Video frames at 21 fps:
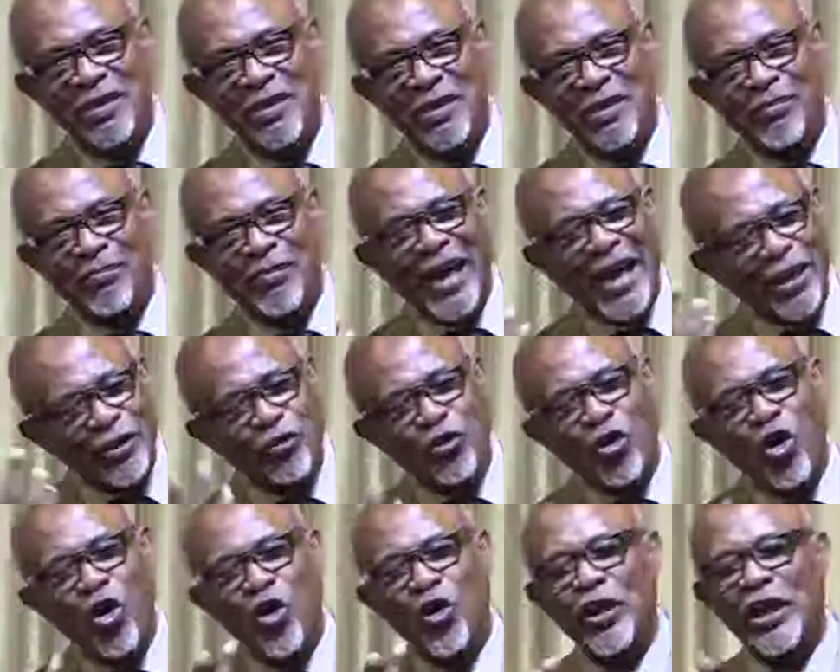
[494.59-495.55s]
My
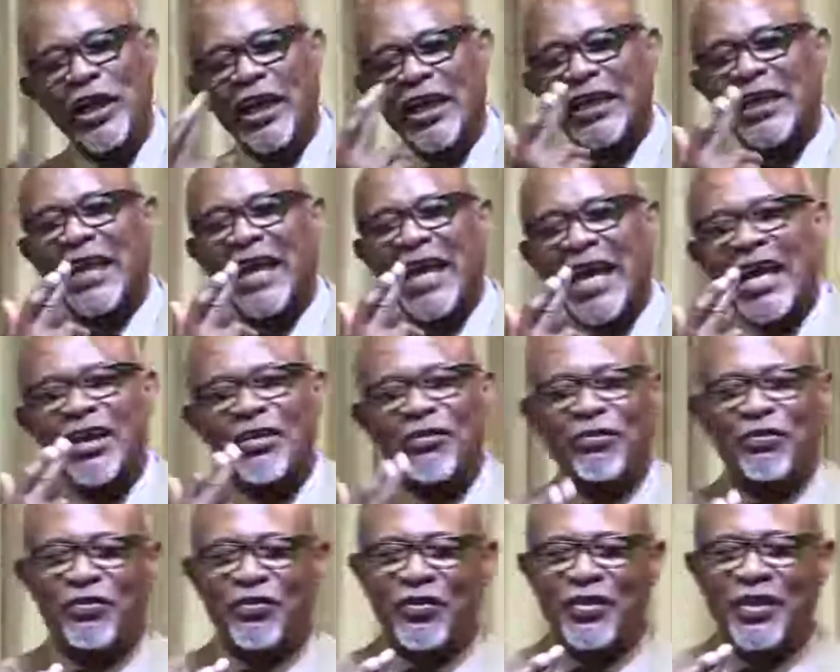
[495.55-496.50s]
role in
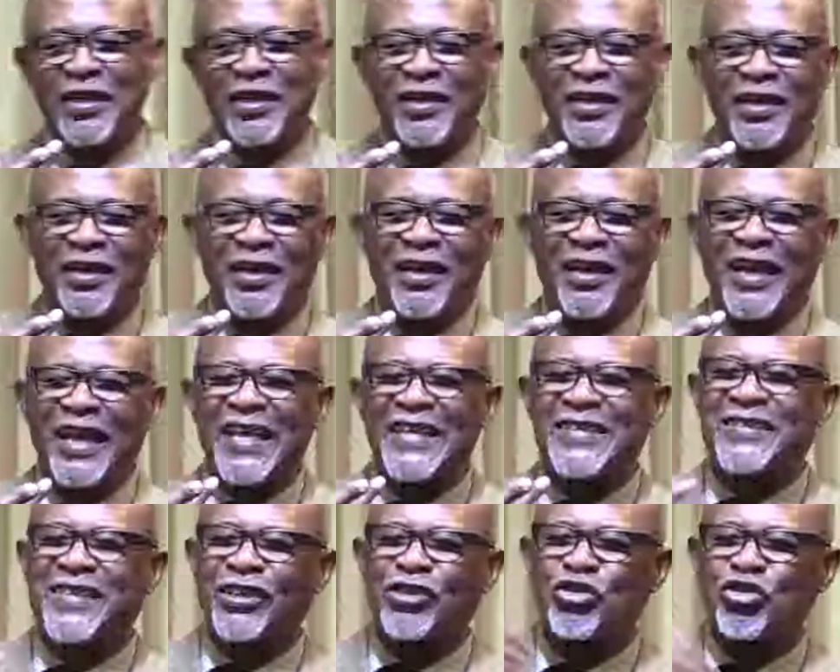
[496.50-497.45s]
life is
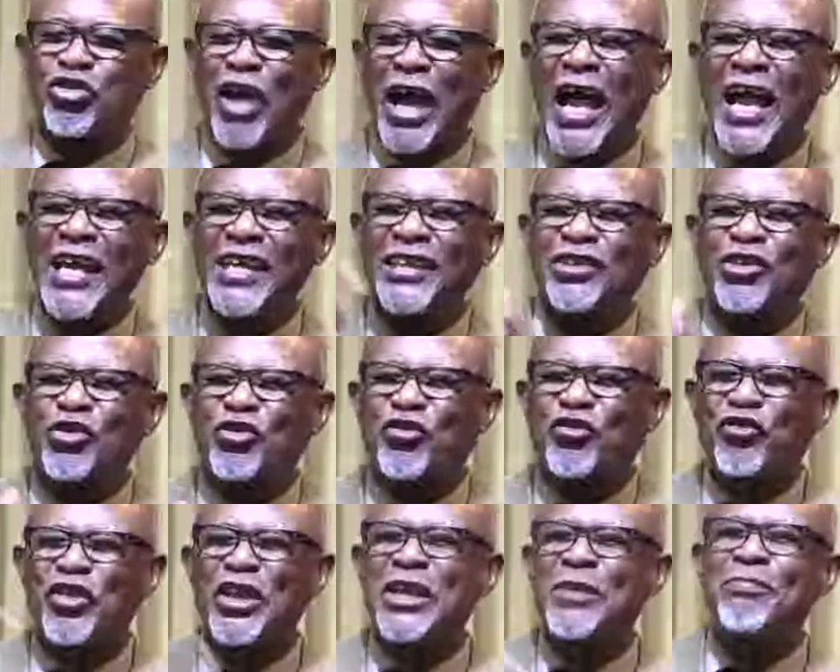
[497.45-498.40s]
to try to
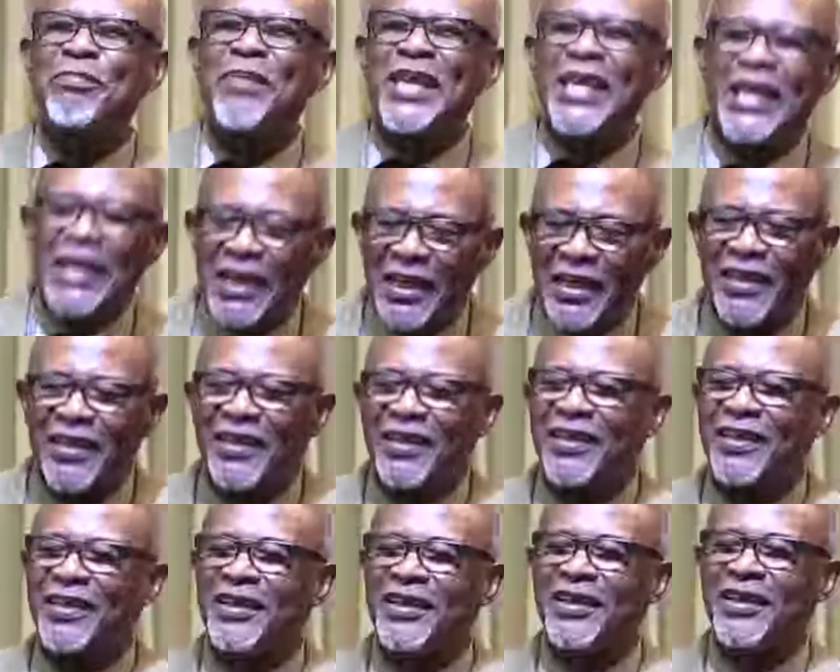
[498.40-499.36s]
see me
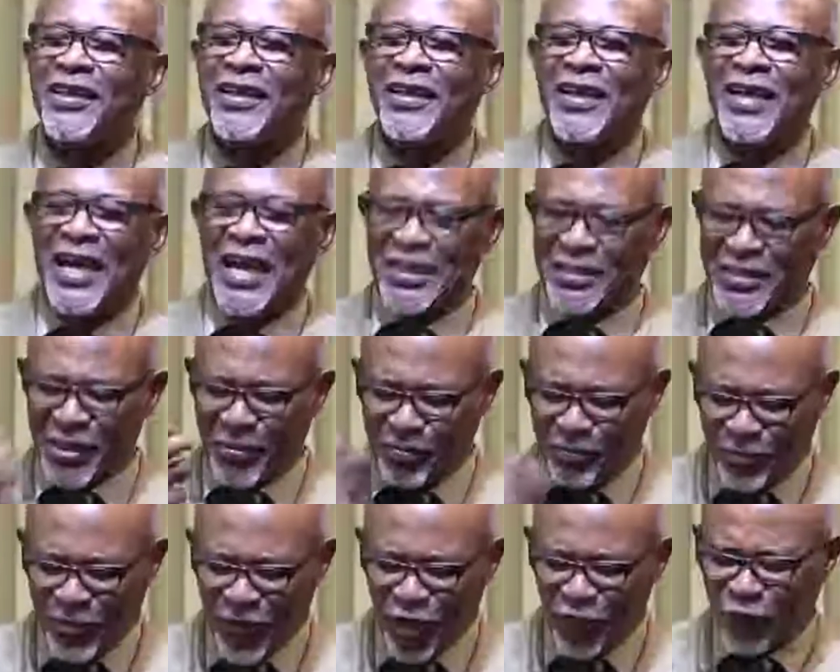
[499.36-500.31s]
as a
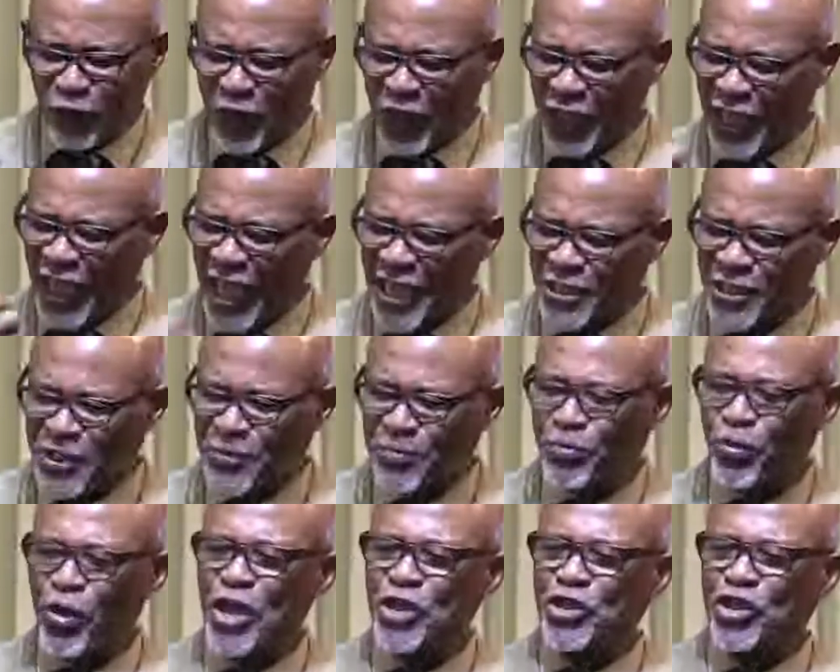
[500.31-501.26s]
perfect
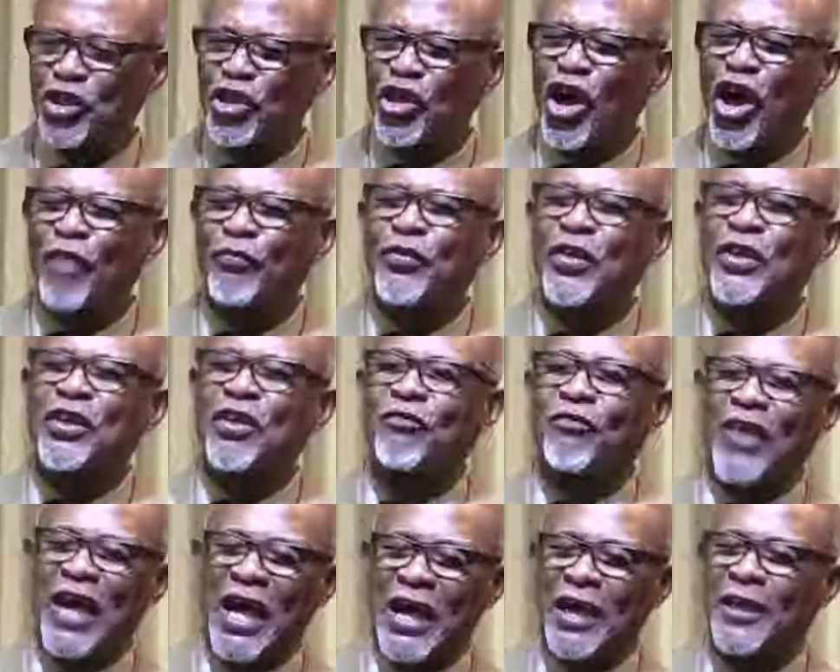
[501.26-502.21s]
expression of the
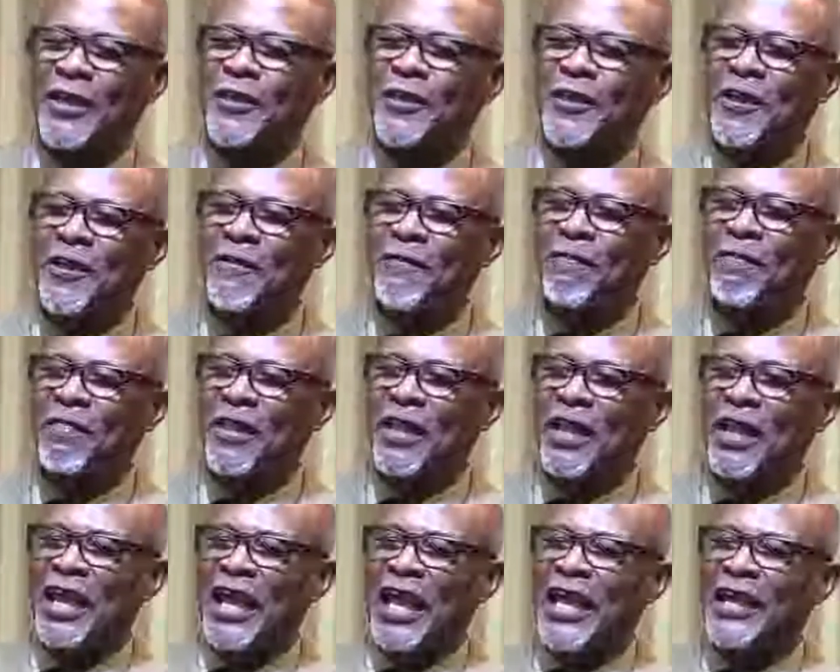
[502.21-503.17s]
divine
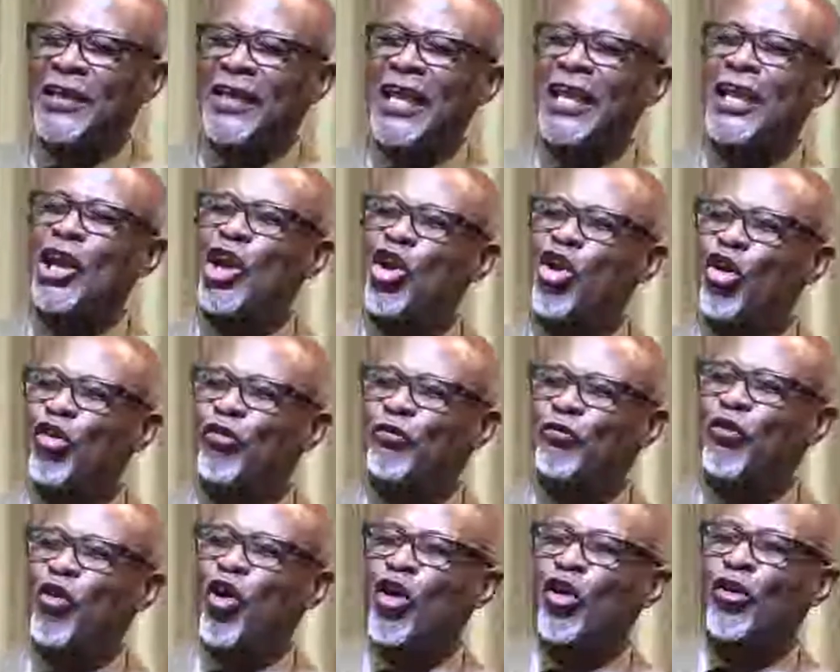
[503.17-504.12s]
and then look
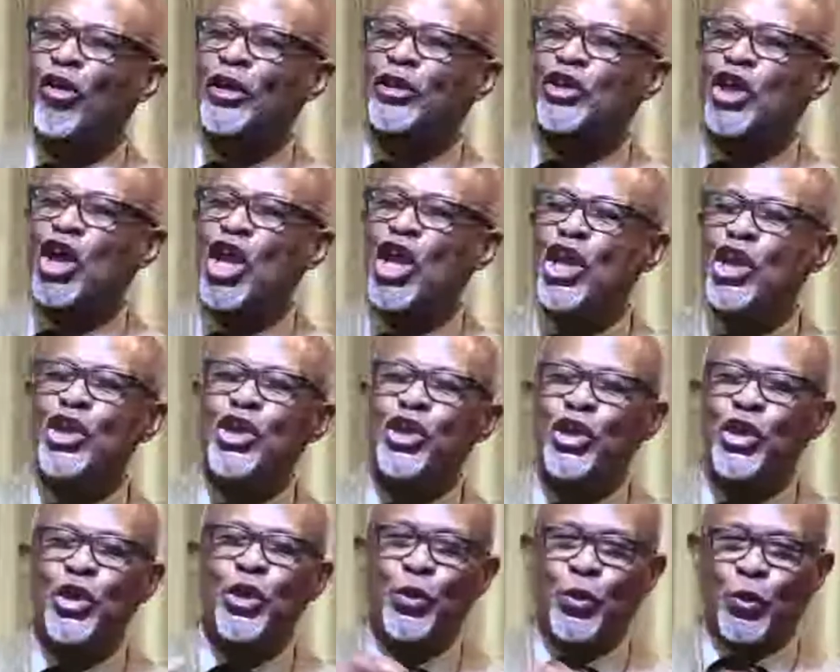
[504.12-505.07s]
for it in
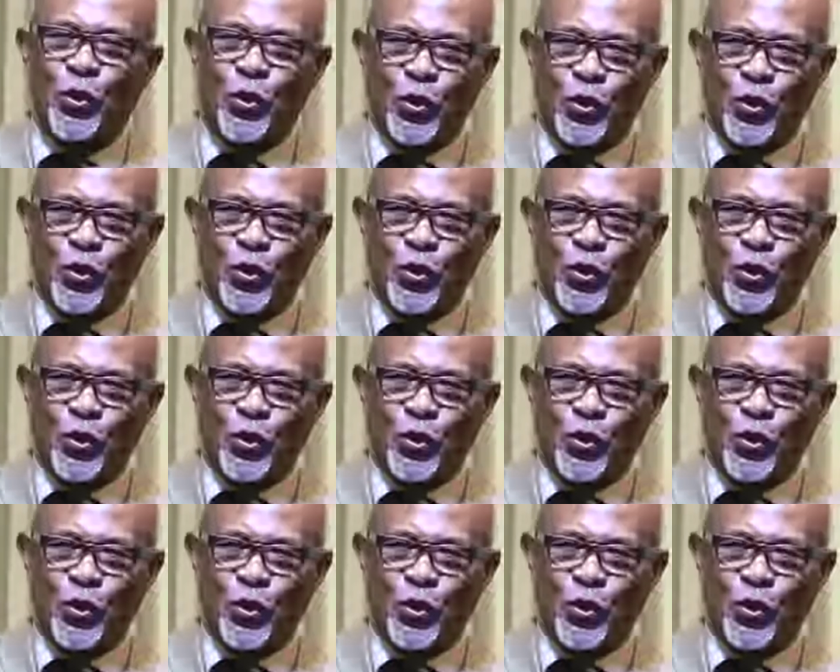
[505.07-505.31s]
you.